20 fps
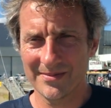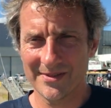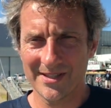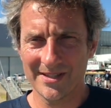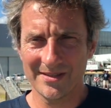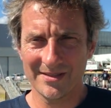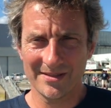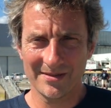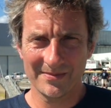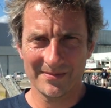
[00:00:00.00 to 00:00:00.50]

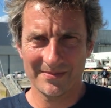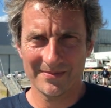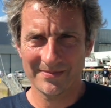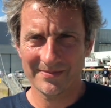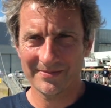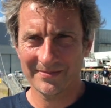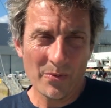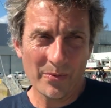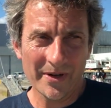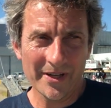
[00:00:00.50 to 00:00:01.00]
system.
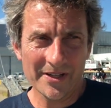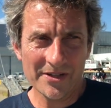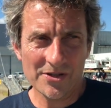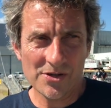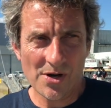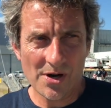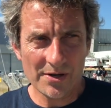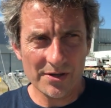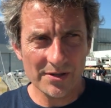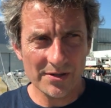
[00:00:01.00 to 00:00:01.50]
We
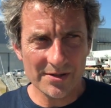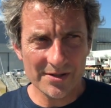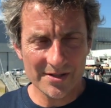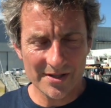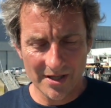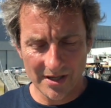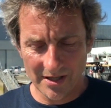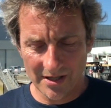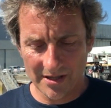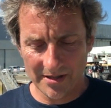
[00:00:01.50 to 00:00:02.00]
introduced
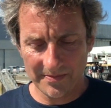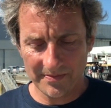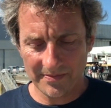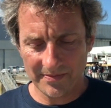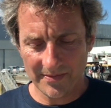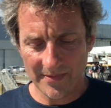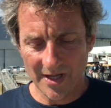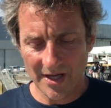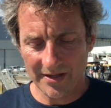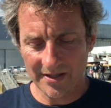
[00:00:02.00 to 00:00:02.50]
an
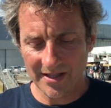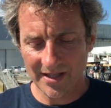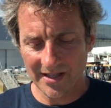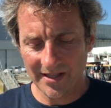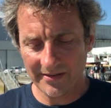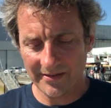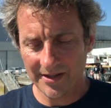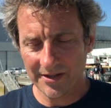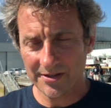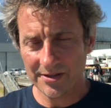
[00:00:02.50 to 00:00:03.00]

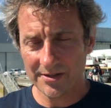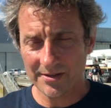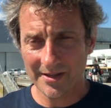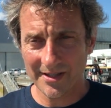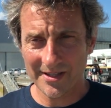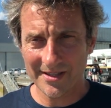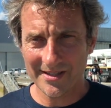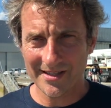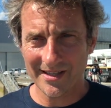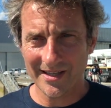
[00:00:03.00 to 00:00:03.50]
elevator.
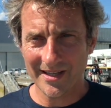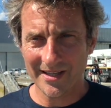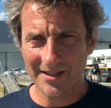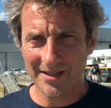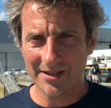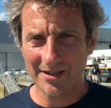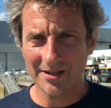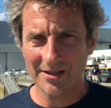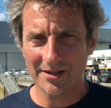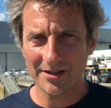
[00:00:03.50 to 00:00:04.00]
It's
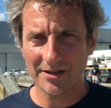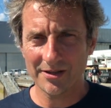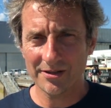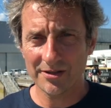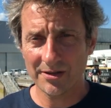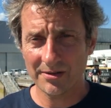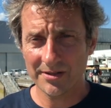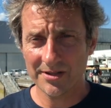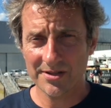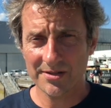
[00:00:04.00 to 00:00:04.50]
like an
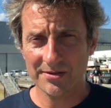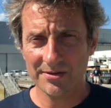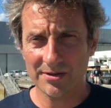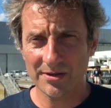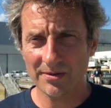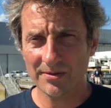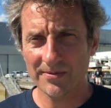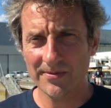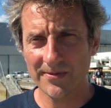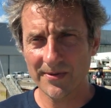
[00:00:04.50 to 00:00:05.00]

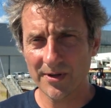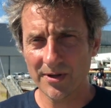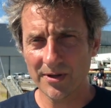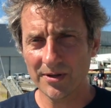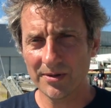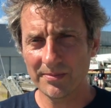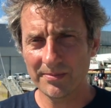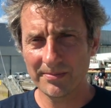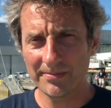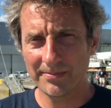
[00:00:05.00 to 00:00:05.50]
horizontal
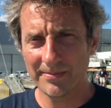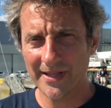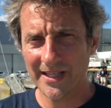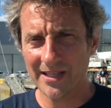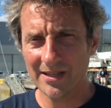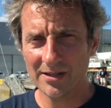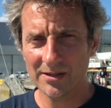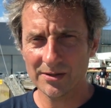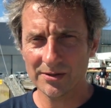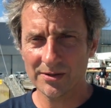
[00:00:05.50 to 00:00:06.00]
foil
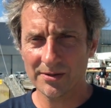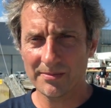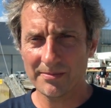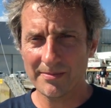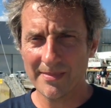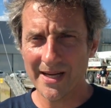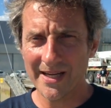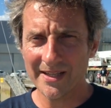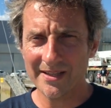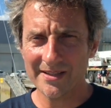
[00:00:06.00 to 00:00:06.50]
below the
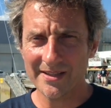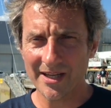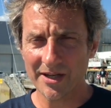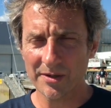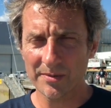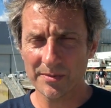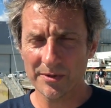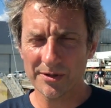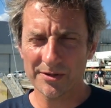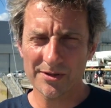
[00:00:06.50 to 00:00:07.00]
main
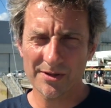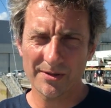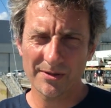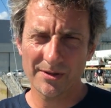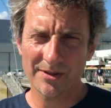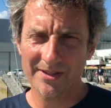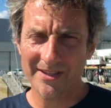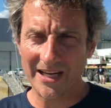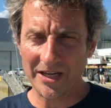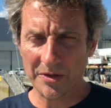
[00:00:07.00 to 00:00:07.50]
daggerboard, so
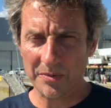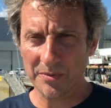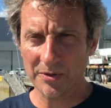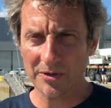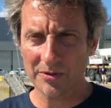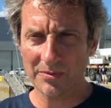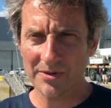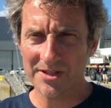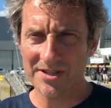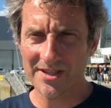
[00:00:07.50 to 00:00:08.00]
the
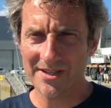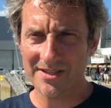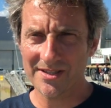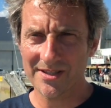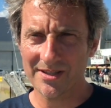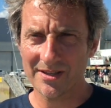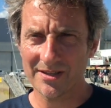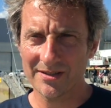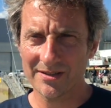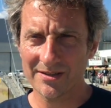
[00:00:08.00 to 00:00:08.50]
daggerboard which
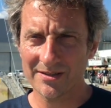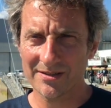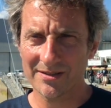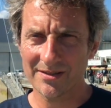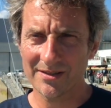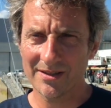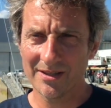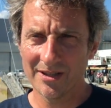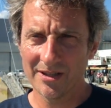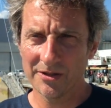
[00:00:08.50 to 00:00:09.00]
is
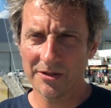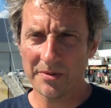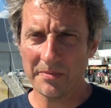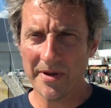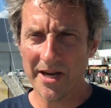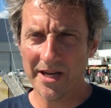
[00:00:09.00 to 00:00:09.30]
on the